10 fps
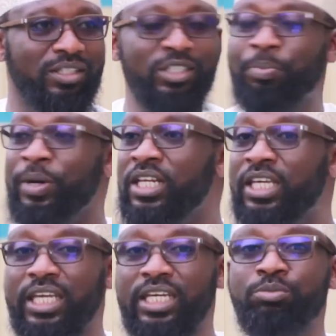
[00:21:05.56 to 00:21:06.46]
Jibril
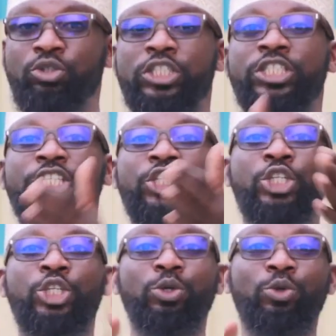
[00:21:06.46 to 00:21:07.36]
came to
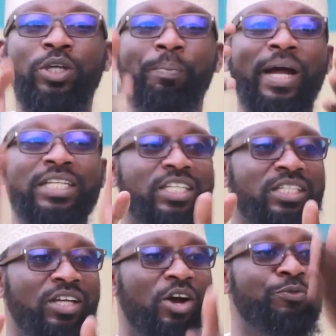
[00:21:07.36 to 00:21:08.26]
teach you the
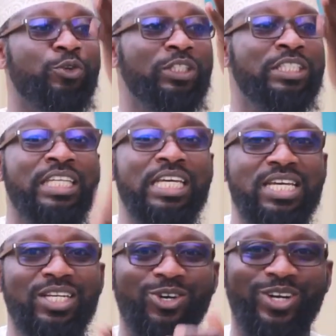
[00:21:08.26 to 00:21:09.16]
matters of your
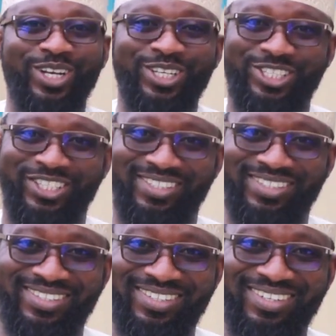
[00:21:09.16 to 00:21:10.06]
deen, your religion.
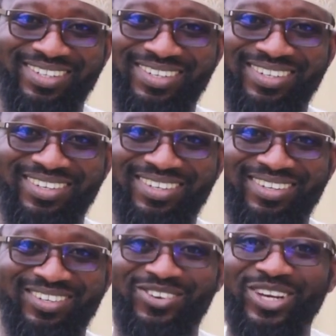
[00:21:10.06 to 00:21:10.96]

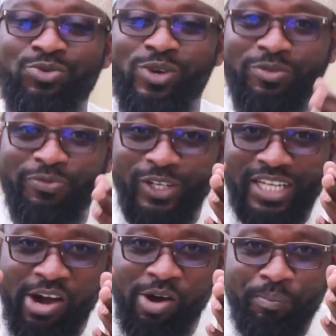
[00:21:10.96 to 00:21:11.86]
So it was for
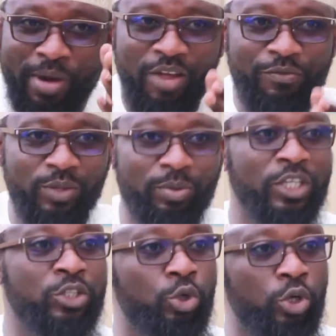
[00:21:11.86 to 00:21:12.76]
their own benefit, but
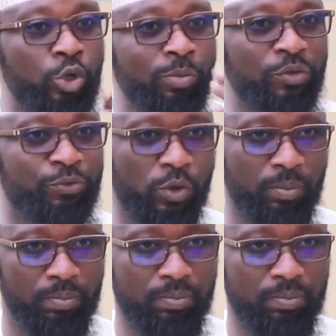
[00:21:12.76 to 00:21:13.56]
it took human form.